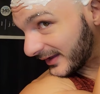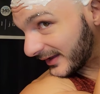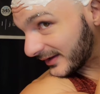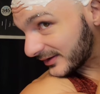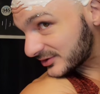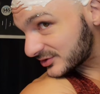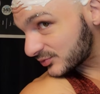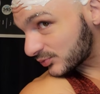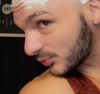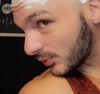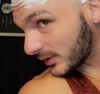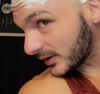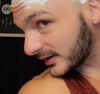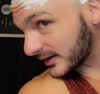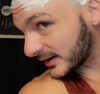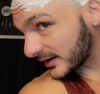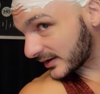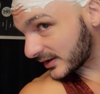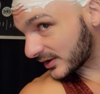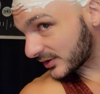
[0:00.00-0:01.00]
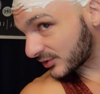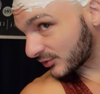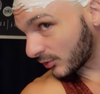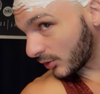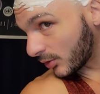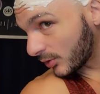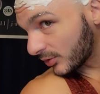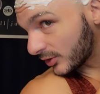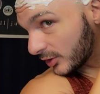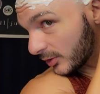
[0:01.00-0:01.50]
I just wanted to
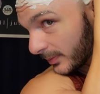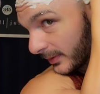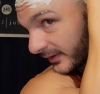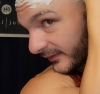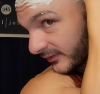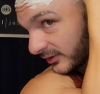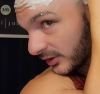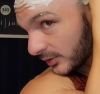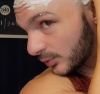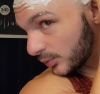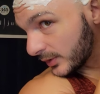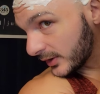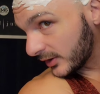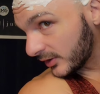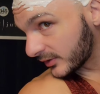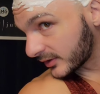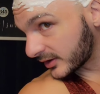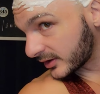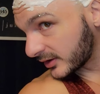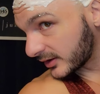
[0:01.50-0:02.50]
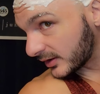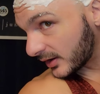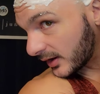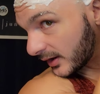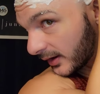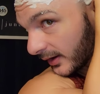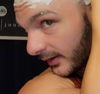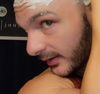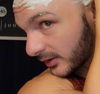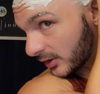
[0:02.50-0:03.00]
throw a little bit of goodwill and good
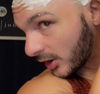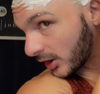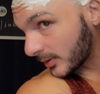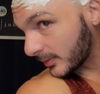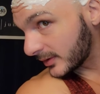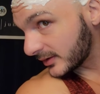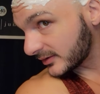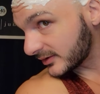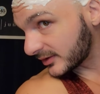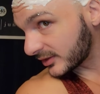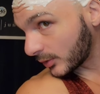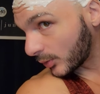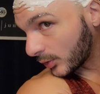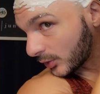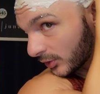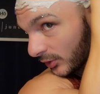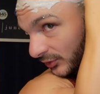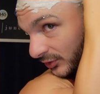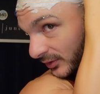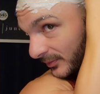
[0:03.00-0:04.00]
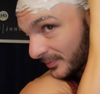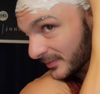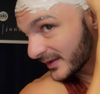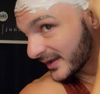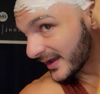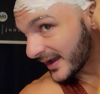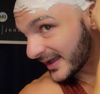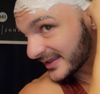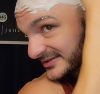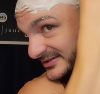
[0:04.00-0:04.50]
uh, karma into the world
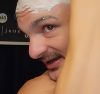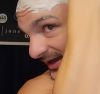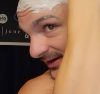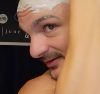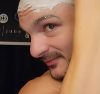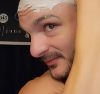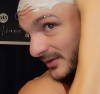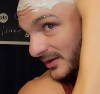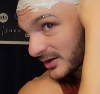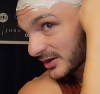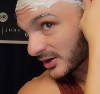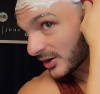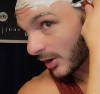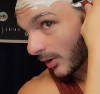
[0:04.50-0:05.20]
and said, you